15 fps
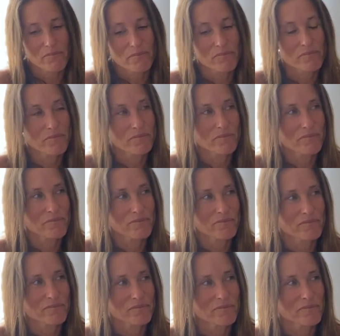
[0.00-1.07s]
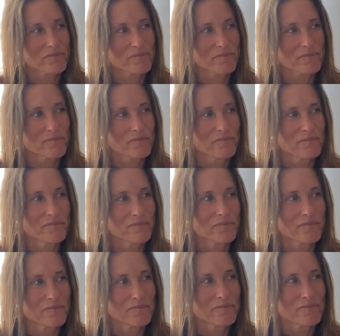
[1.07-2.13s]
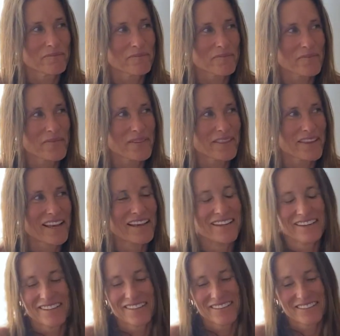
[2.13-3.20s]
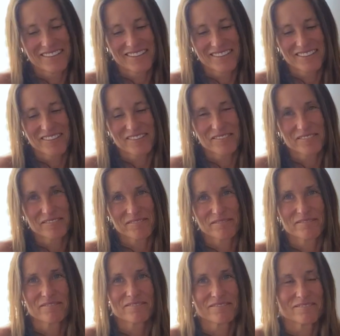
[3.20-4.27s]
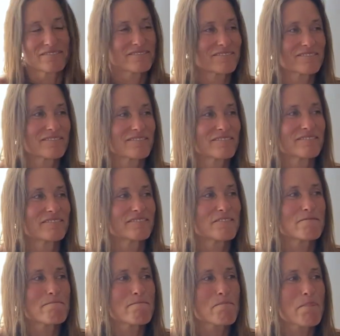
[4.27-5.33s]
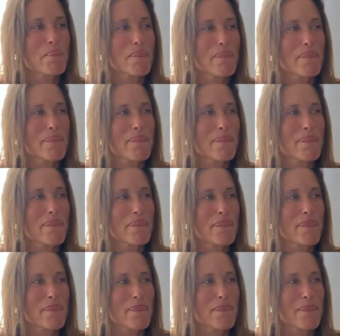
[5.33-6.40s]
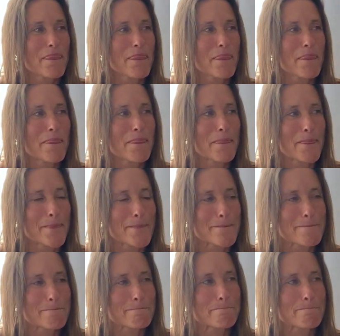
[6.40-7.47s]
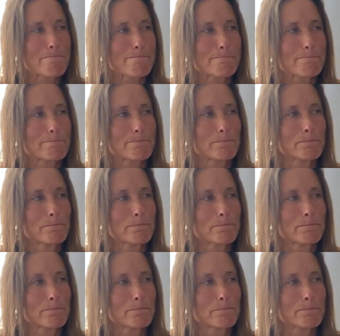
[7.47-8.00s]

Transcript: (not speaking)